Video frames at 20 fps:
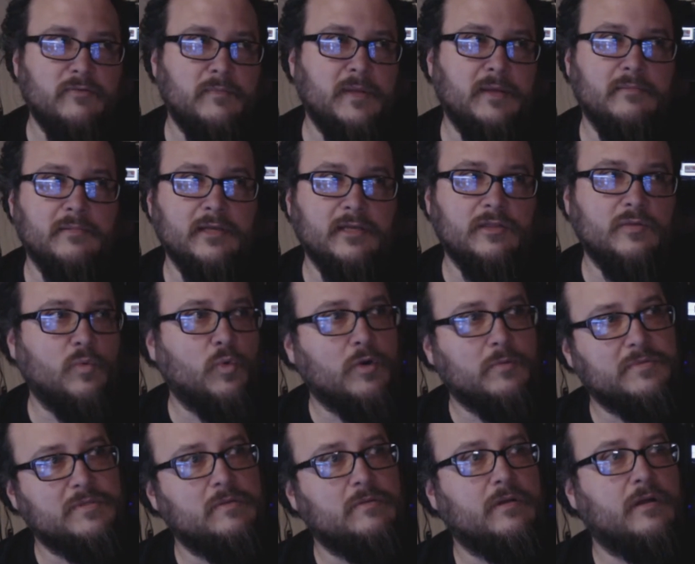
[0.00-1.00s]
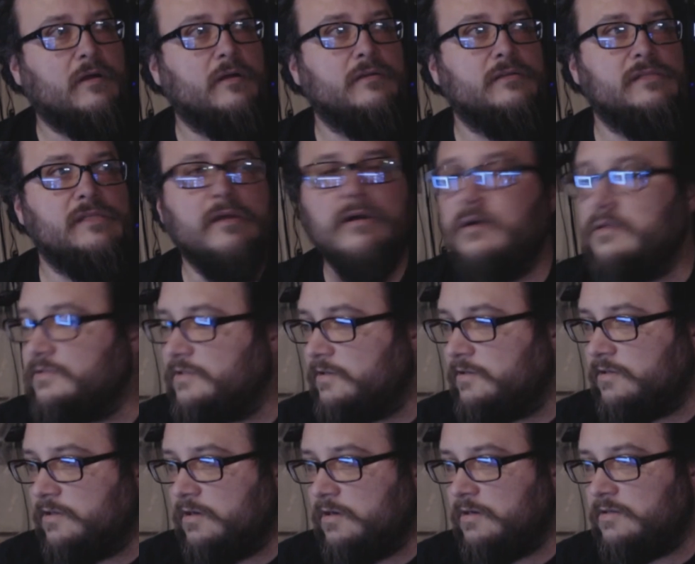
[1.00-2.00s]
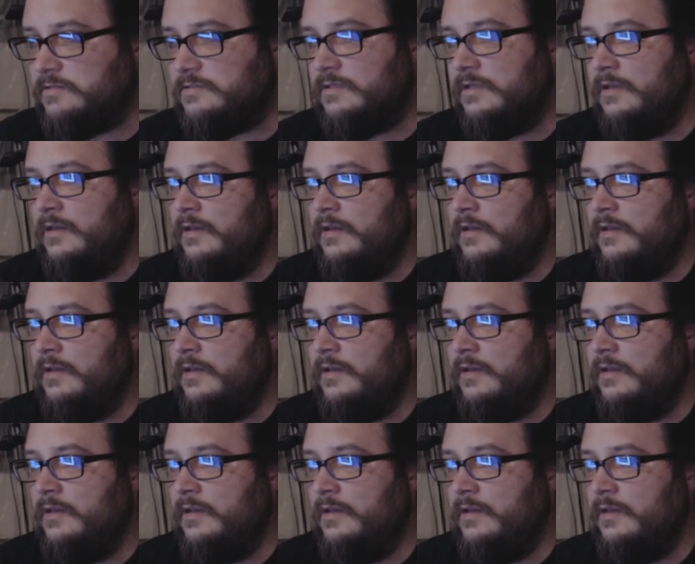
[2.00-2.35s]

be able to get the Warp Zone cards, the alt art cards,